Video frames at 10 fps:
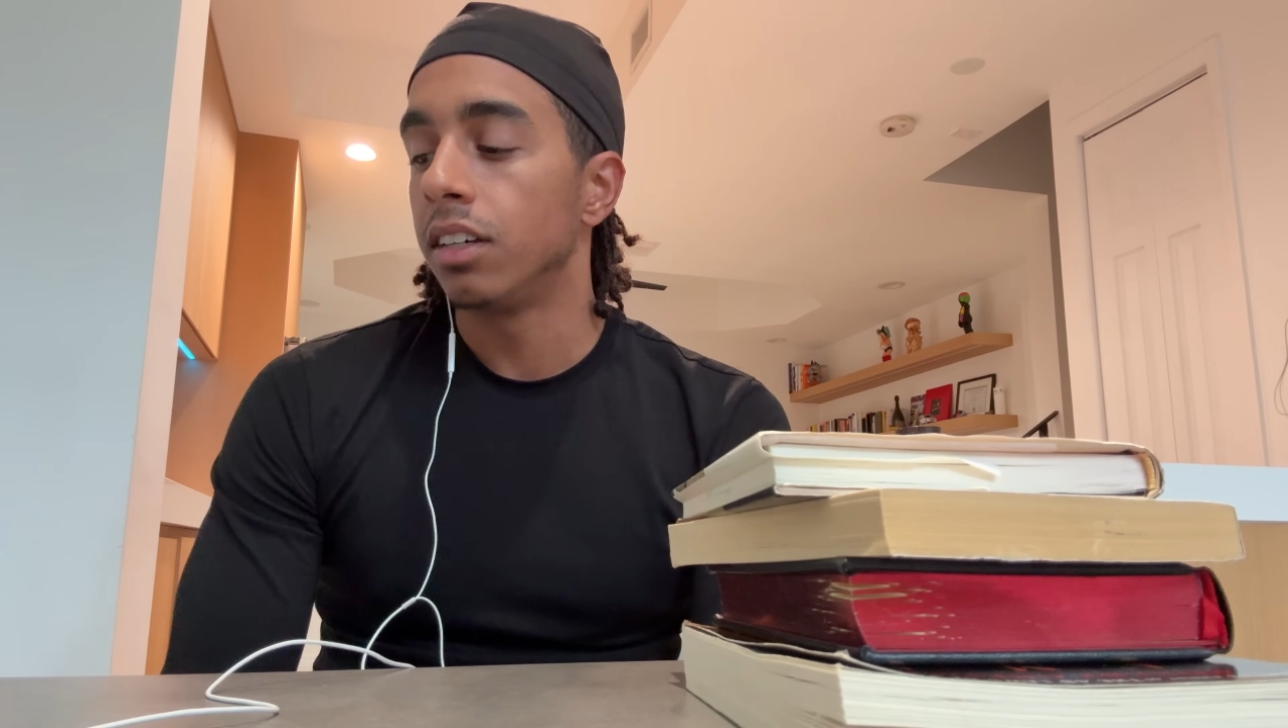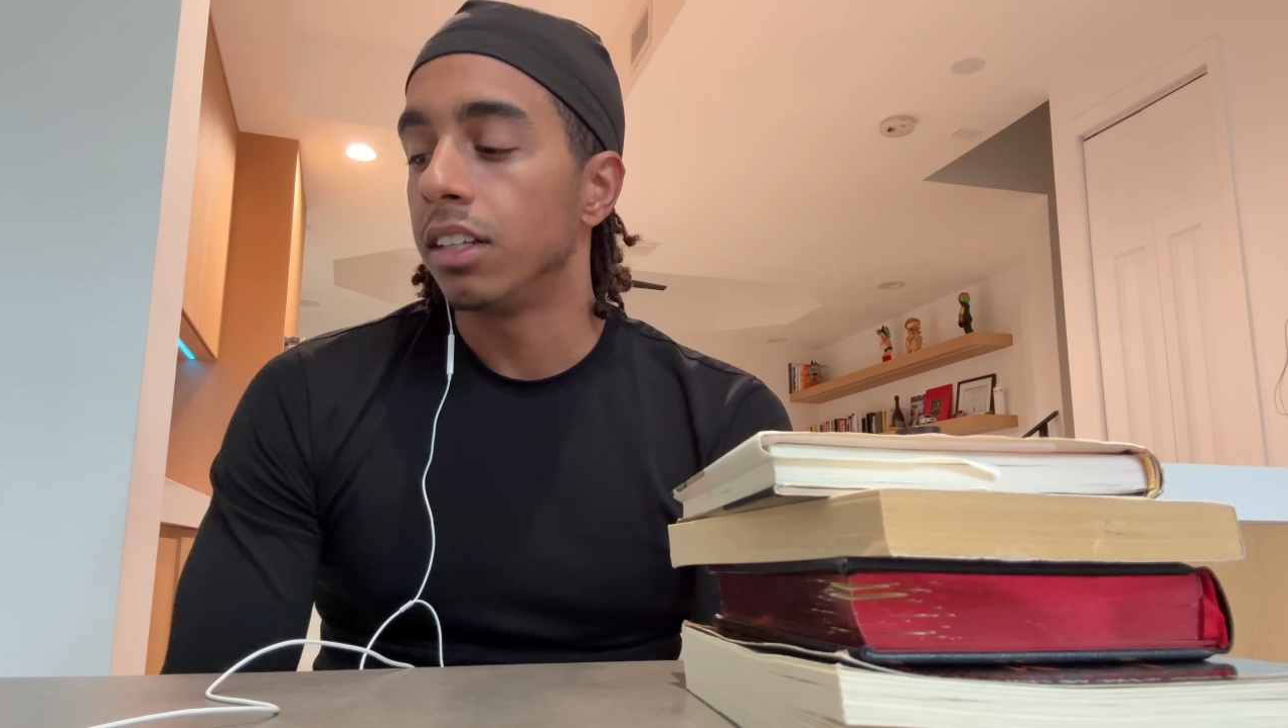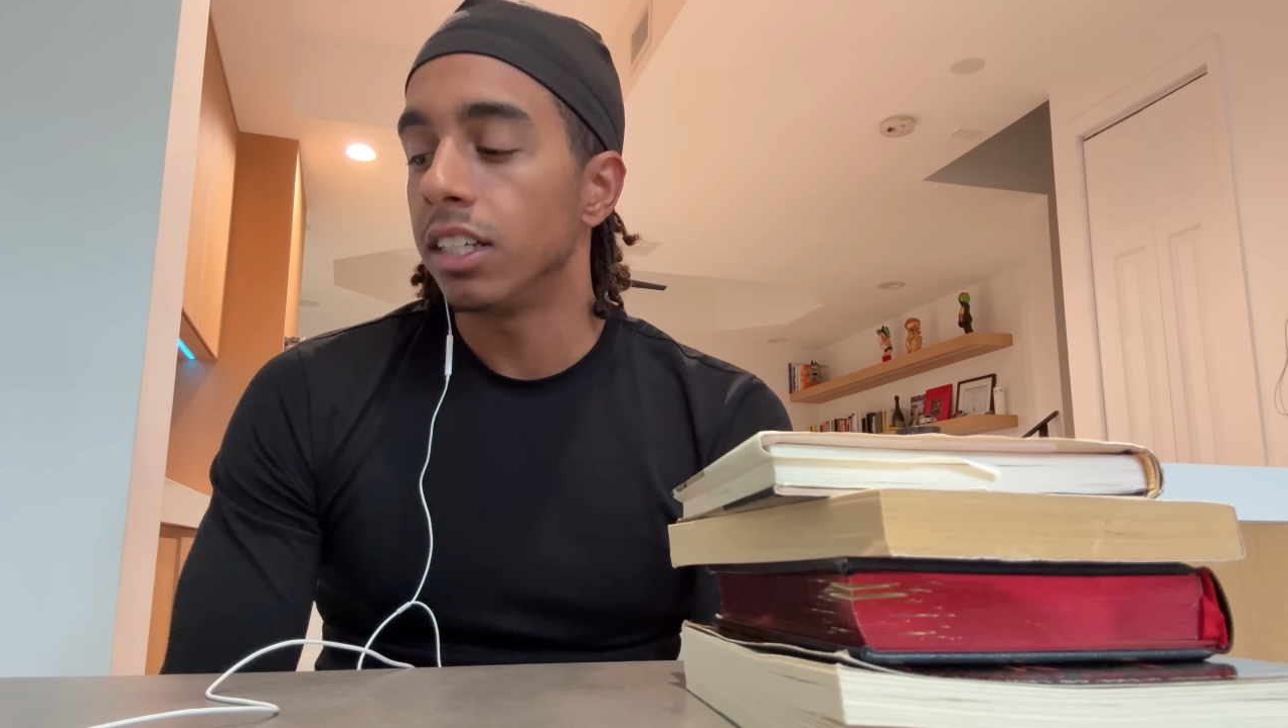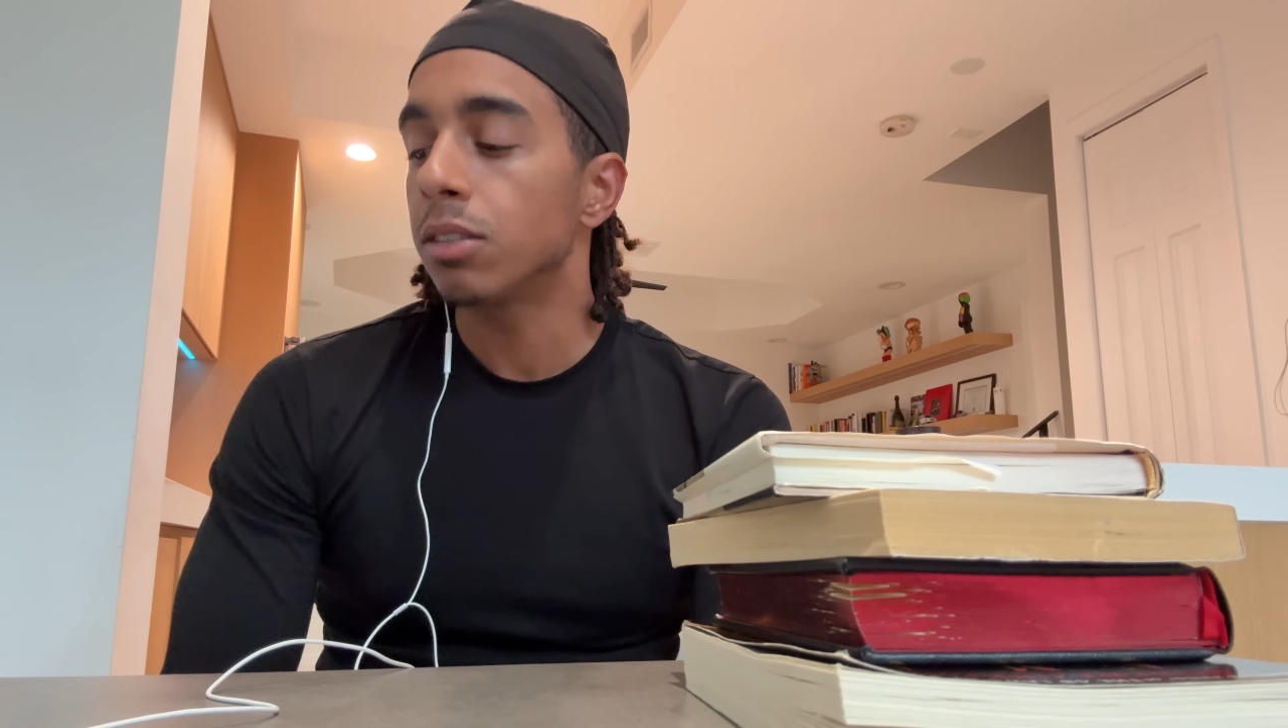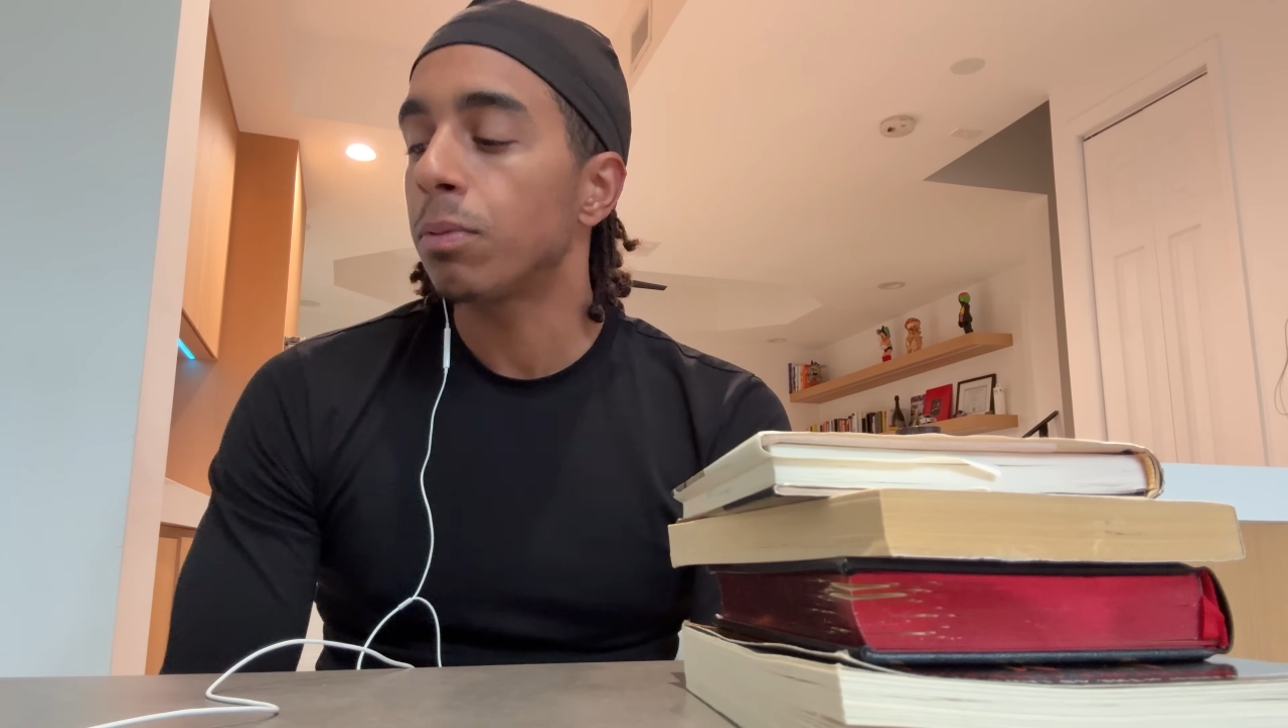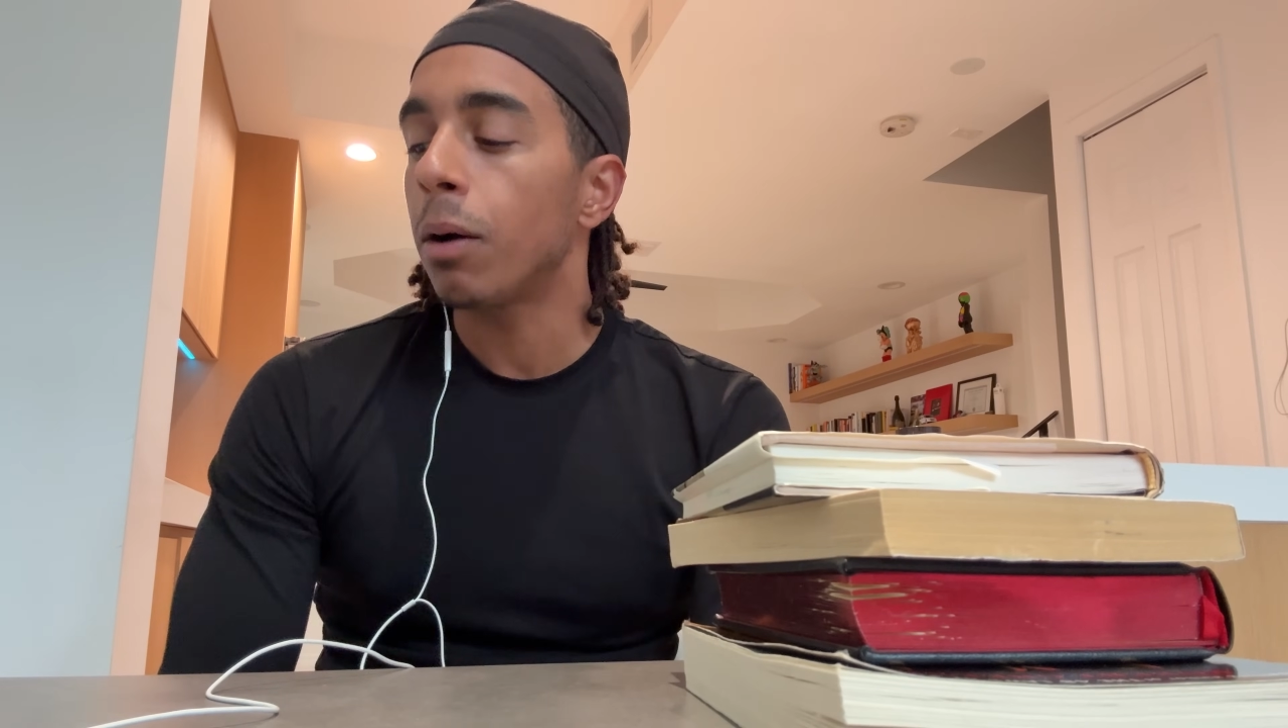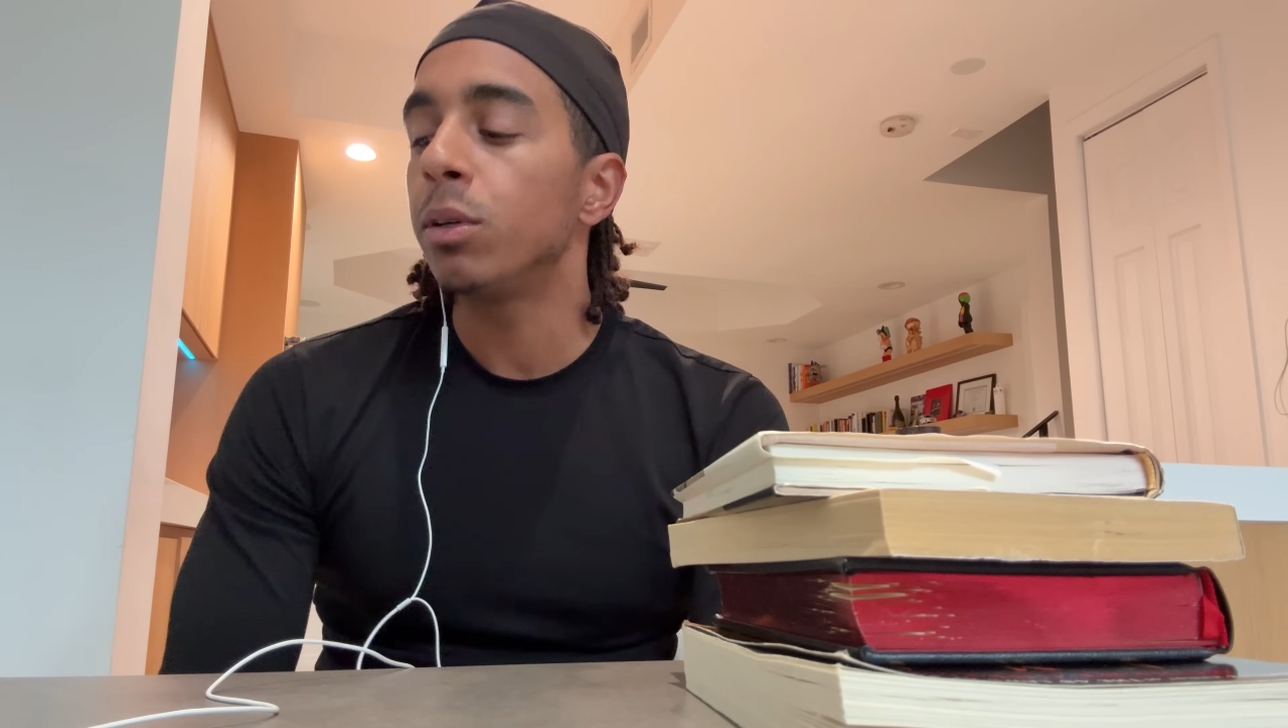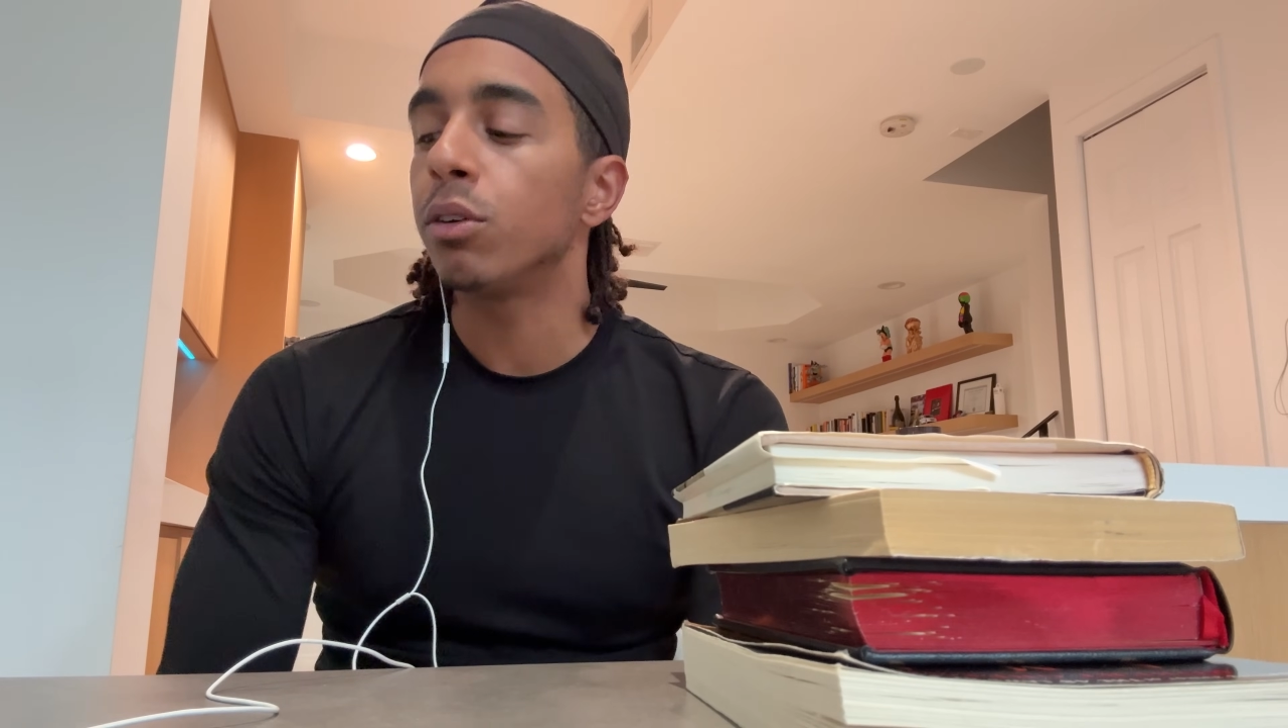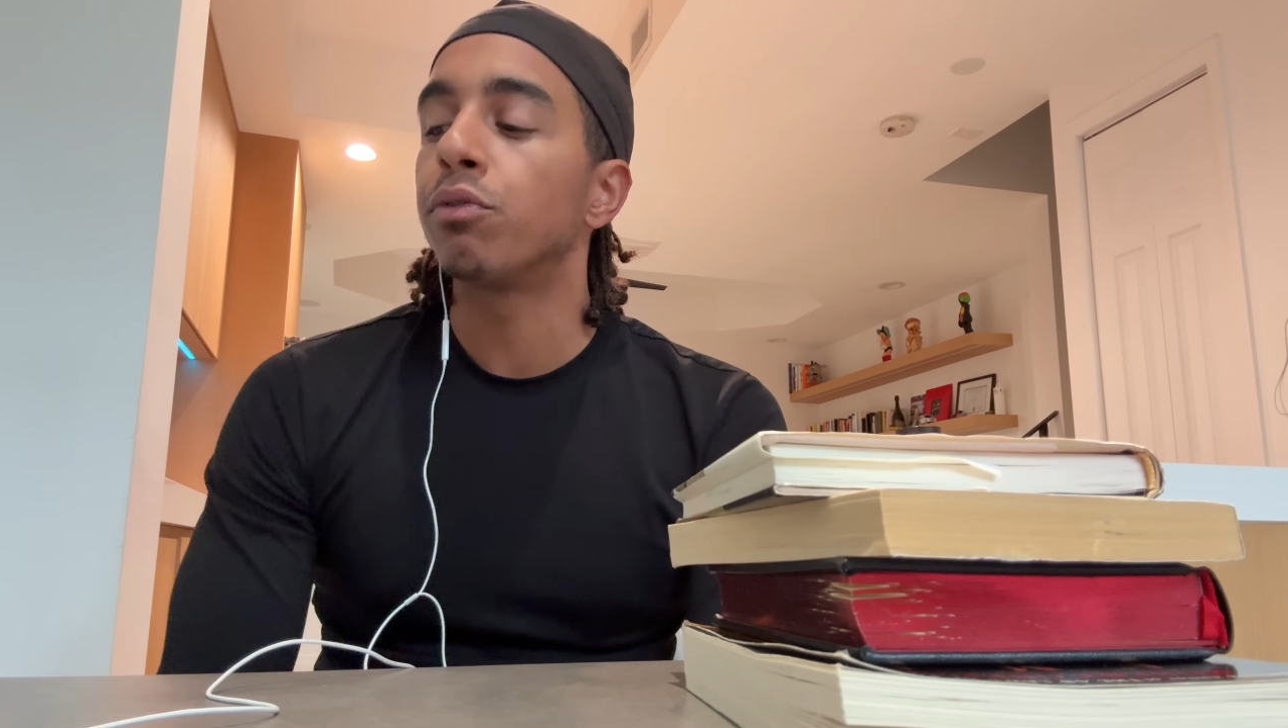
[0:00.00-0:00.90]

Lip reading: This is probably the